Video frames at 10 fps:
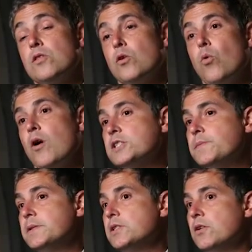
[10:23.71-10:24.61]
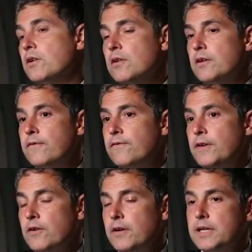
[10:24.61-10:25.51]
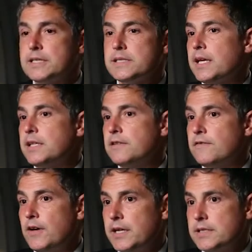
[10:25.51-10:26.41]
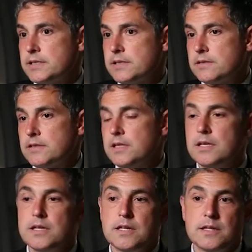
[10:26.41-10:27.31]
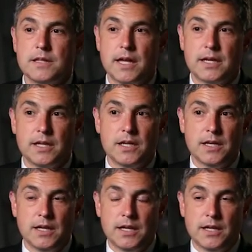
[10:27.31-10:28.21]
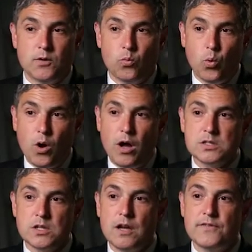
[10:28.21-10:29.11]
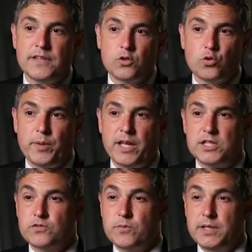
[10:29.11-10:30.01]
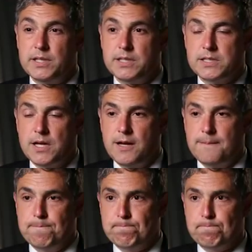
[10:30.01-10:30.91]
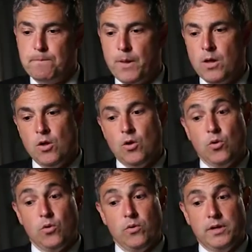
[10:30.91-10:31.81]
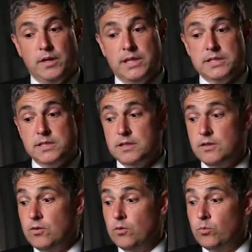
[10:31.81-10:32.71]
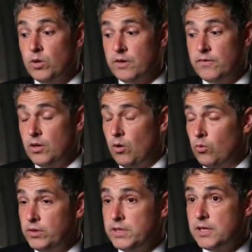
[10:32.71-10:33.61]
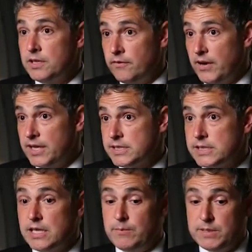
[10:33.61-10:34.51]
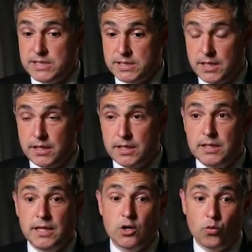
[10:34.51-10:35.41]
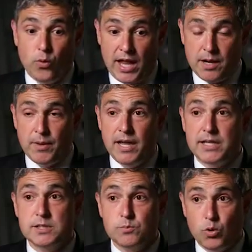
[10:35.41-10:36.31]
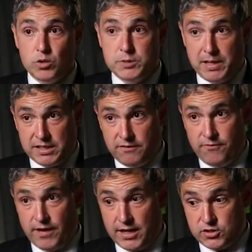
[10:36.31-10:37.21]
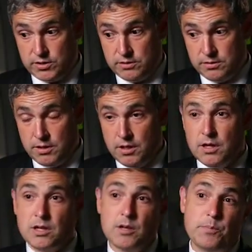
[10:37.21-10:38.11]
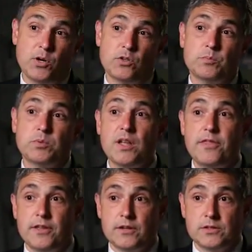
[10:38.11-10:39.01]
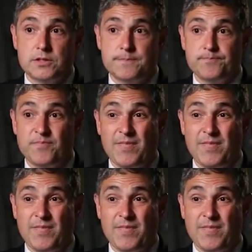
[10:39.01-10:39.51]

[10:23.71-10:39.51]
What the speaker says: The Watchman is a very exciting device that walls off the atrial appendage from the inside. It's one of the only devices that have been studied in a randomized prospective fashion compared to blood thinners.